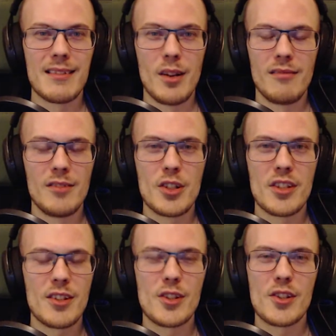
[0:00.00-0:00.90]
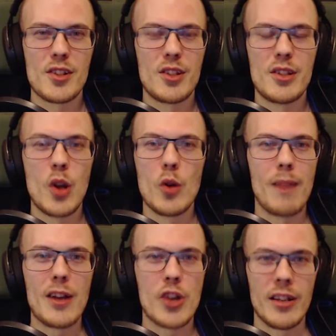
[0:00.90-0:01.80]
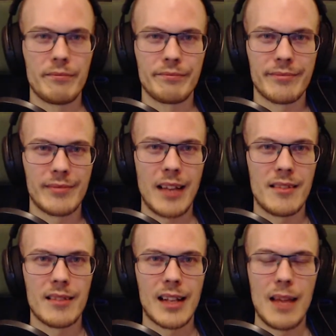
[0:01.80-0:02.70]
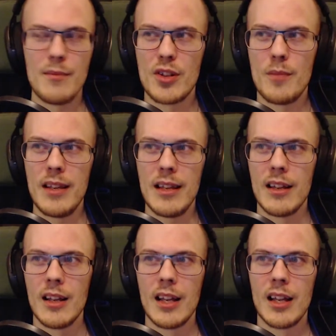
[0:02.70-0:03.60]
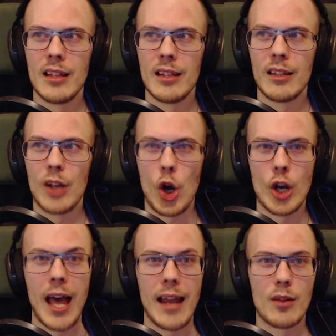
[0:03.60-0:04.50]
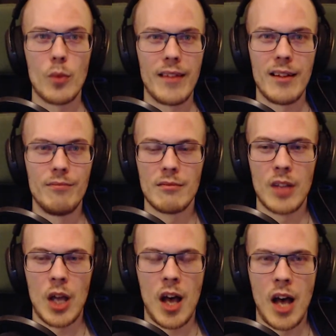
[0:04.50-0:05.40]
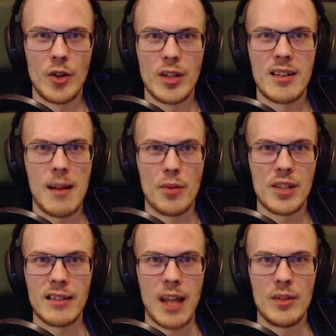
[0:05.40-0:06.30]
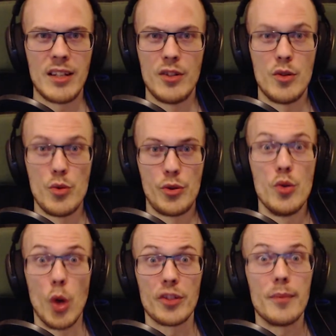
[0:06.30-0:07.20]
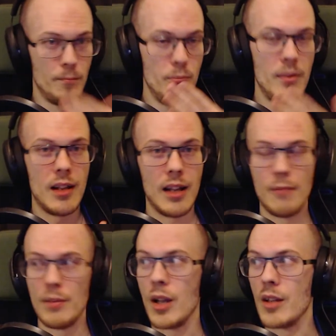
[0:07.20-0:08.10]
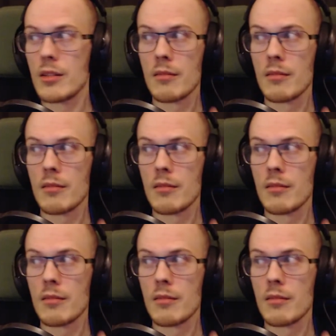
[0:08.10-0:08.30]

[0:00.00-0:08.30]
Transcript: just don't buy shit that claims to be organic when they're 110% guaranteed to not be, because